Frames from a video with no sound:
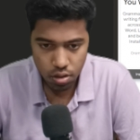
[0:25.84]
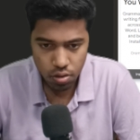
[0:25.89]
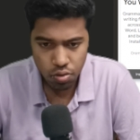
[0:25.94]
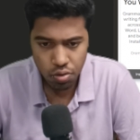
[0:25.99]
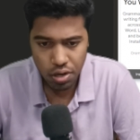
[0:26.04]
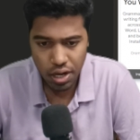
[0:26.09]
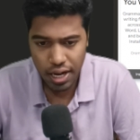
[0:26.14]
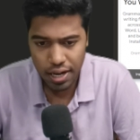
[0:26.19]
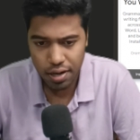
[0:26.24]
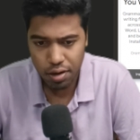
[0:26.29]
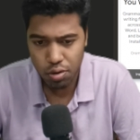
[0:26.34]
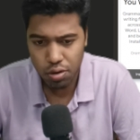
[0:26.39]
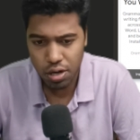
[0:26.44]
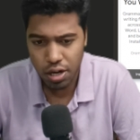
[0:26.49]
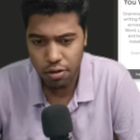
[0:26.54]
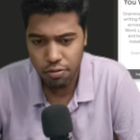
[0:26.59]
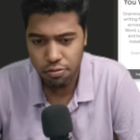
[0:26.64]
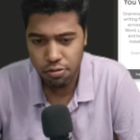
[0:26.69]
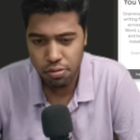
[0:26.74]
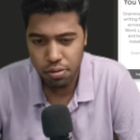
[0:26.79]
Okay, I could
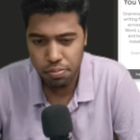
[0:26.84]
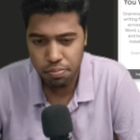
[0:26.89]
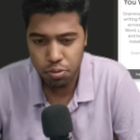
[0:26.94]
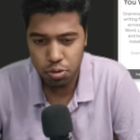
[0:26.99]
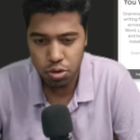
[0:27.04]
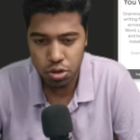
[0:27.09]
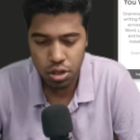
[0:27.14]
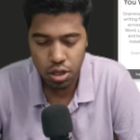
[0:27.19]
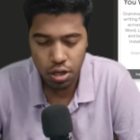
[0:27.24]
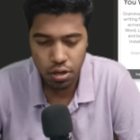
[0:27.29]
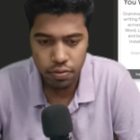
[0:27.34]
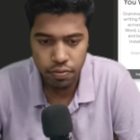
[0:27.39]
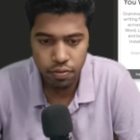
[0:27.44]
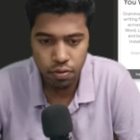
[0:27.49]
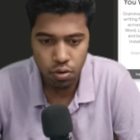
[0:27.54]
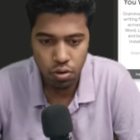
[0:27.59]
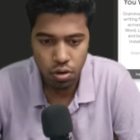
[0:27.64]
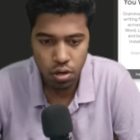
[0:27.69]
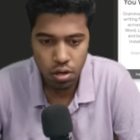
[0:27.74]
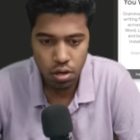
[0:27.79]
have even pushed
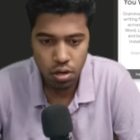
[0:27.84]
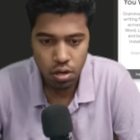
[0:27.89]
d4.